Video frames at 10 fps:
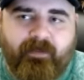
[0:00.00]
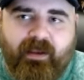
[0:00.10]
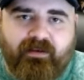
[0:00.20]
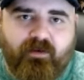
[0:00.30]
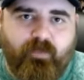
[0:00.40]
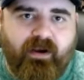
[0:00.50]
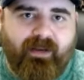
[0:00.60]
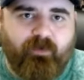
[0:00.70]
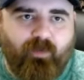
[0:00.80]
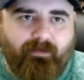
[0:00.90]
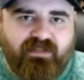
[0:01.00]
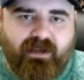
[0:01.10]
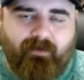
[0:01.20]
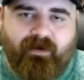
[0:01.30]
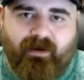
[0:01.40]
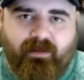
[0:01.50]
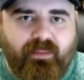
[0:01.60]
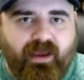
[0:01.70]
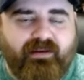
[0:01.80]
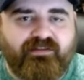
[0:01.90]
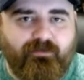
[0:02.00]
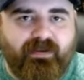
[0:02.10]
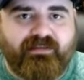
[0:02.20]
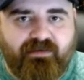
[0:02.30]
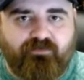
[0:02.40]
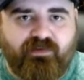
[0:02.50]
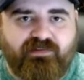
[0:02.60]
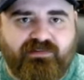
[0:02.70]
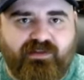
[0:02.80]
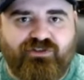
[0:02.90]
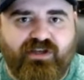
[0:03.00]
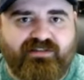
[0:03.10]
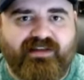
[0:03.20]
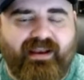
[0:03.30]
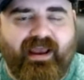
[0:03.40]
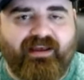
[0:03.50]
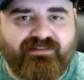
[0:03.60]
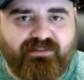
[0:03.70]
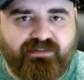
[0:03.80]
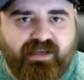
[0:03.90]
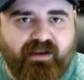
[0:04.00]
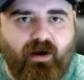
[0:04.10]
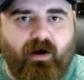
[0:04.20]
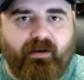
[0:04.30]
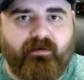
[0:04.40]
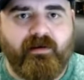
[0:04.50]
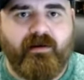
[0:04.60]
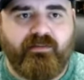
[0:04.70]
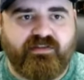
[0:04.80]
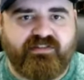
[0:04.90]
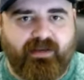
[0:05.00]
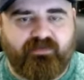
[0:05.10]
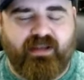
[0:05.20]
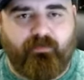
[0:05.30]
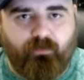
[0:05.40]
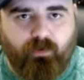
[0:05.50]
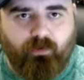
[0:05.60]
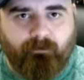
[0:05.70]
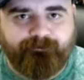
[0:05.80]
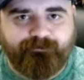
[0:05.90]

And comparing him to Wembanyama, that is the big difference: is that Chet is not asked to take on the same type of role.